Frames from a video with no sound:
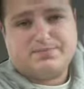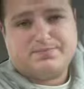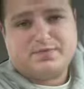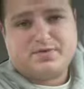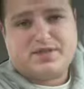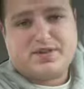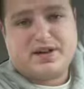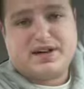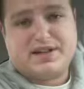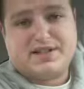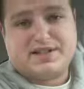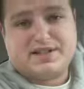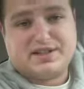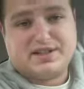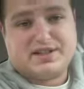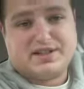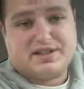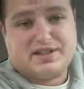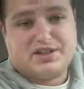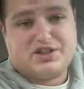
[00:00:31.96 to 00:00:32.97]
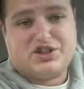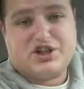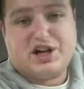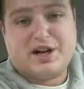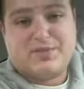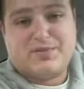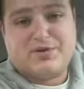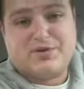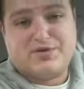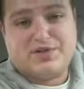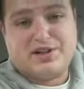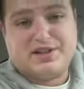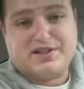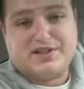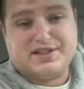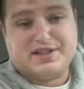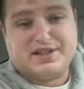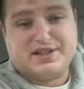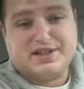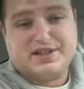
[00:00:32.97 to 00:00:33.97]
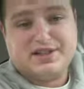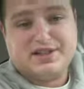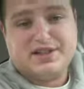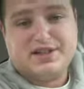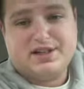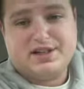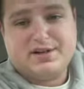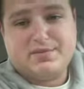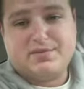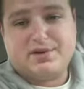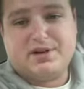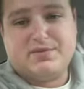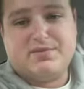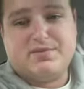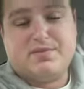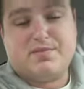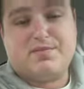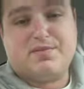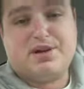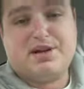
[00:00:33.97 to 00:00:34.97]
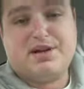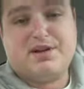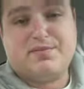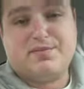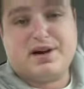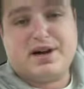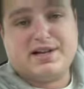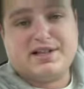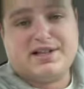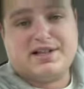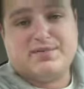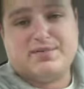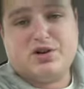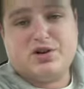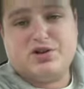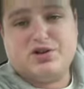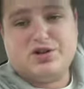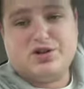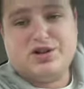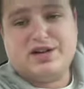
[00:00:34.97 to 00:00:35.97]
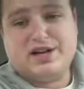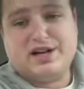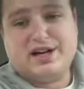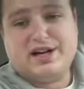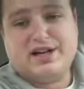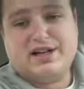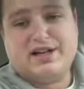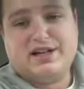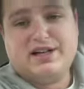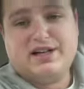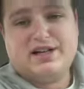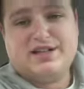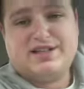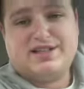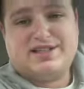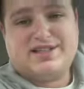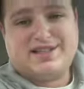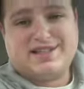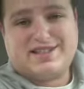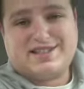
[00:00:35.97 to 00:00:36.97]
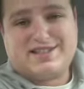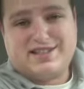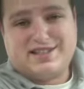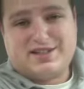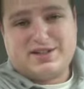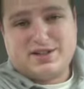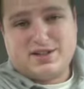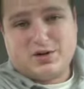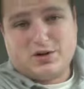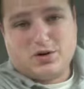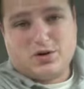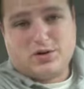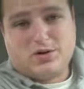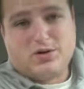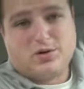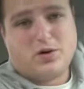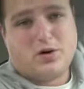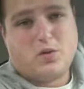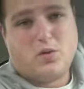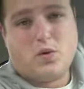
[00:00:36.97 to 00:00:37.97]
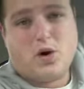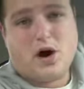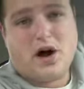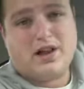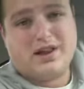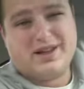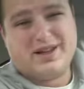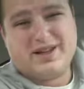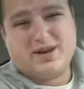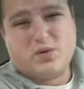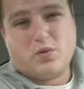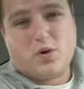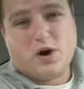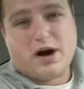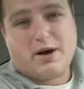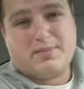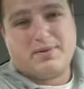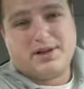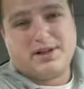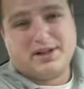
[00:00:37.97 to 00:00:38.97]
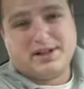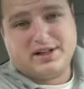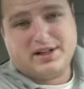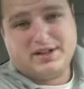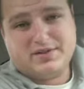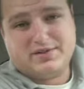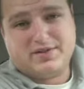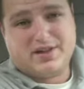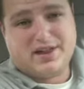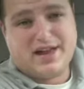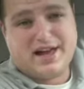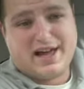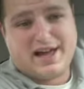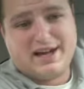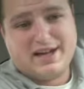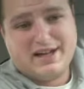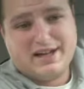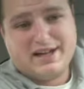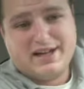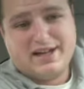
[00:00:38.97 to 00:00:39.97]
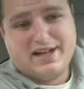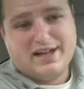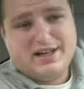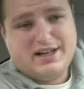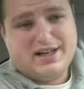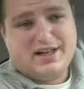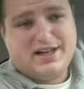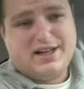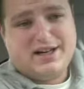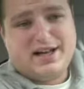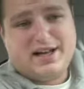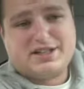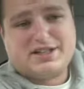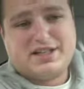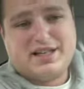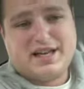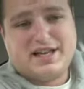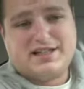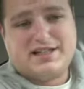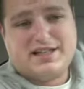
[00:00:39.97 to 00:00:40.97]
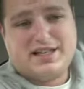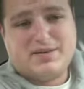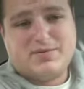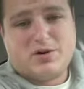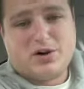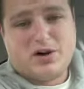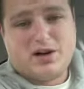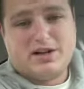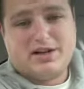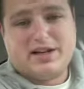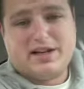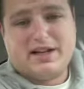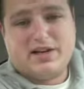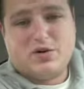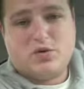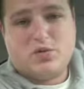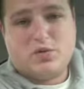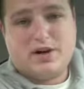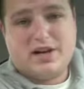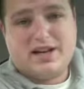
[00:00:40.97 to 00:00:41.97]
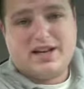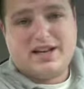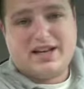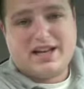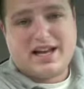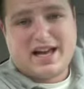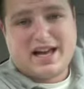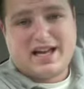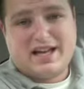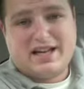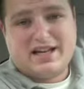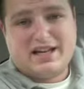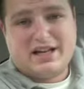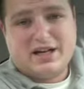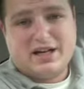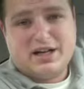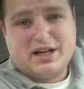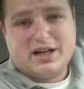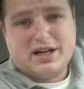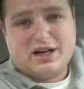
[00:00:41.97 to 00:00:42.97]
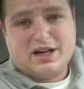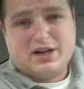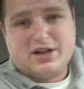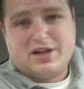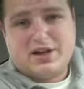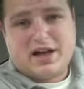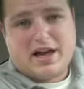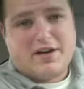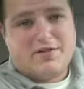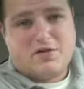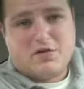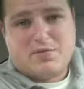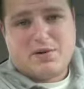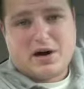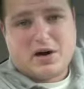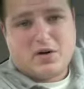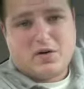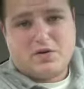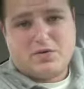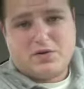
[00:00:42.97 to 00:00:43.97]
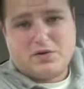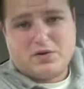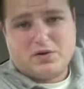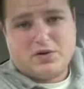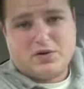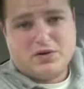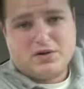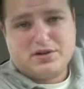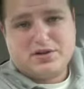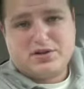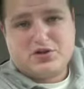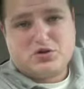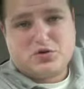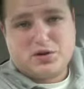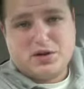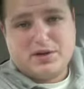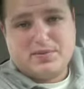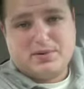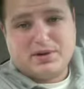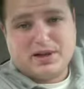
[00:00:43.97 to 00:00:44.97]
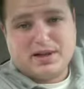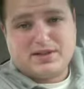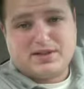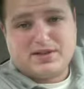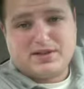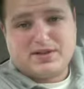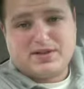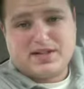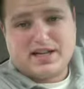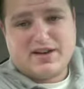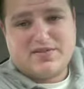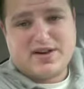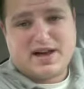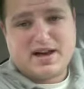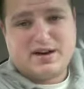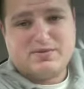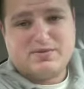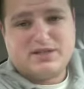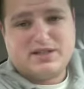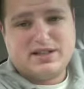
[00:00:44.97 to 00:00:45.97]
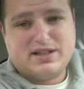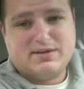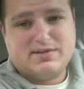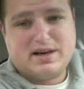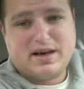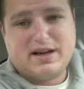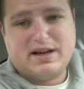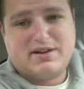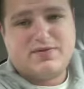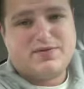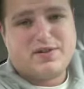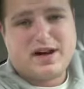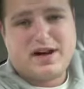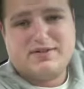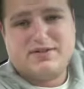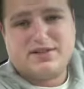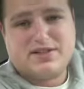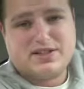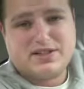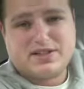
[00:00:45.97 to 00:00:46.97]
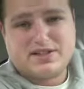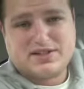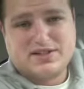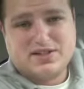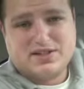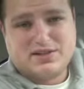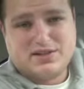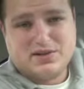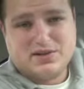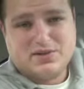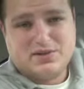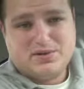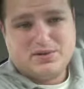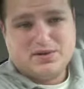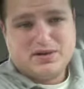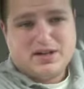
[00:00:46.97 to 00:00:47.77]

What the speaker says: fantasy league, Champ Revisa, beating my team 109-62. A Wally whopping for that. Next, you had Team Hunt getting a win at the ever powerful Tree Blazers, Dave Adams' team, 85-62.